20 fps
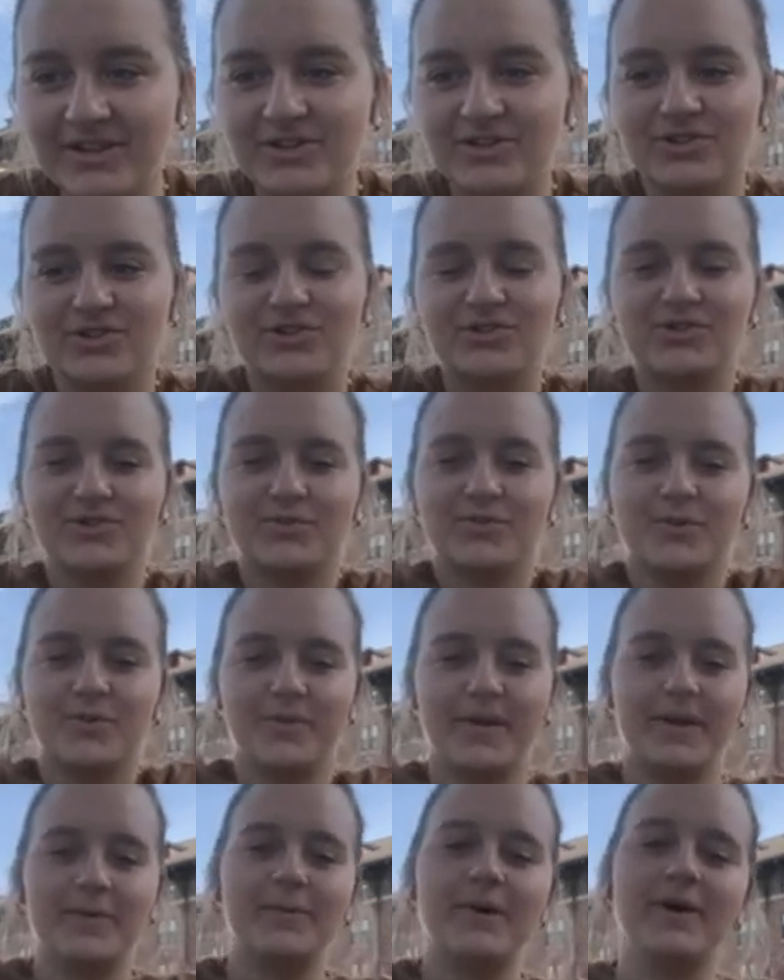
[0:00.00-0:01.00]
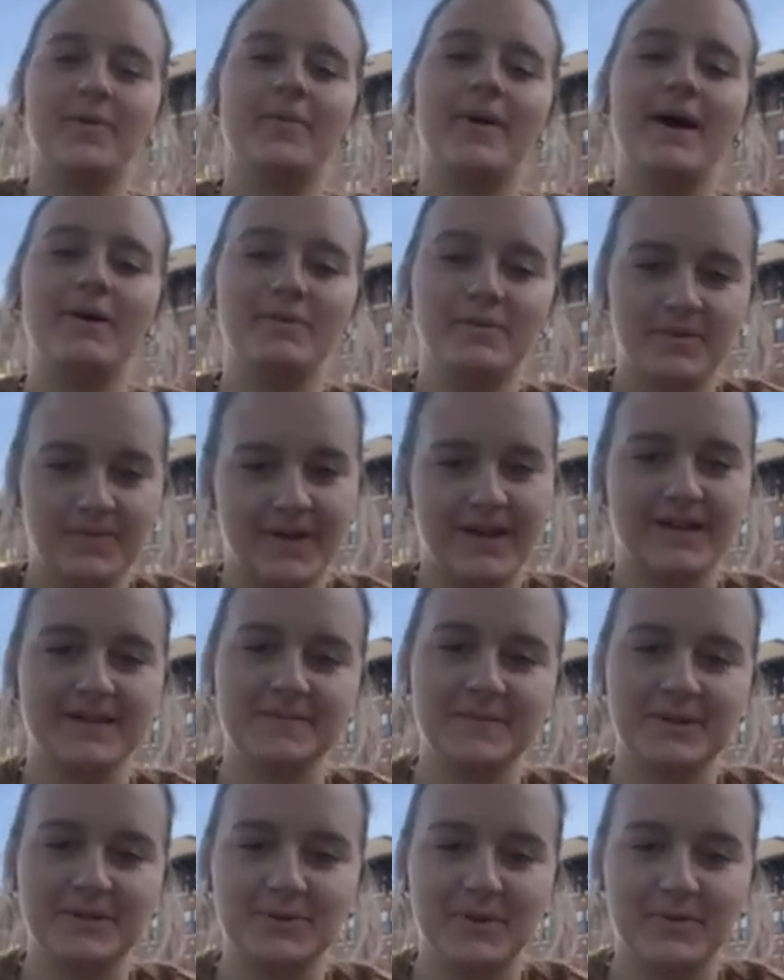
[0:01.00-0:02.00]
you choose your roommate? Well, my roommate is
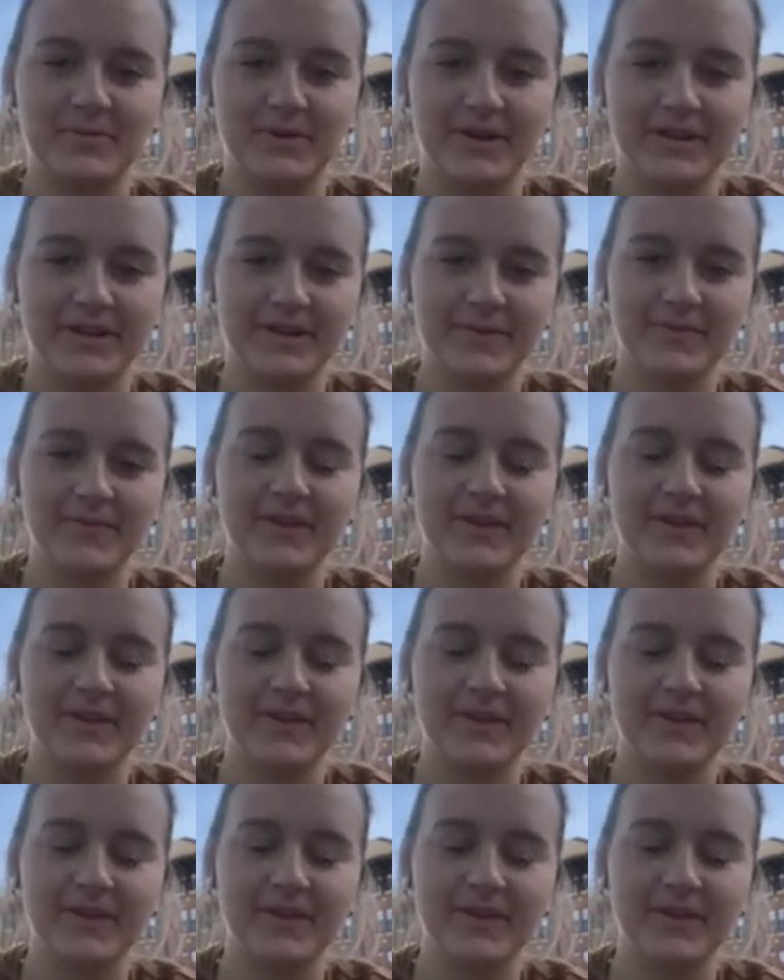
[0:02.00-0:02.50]
my twin brother.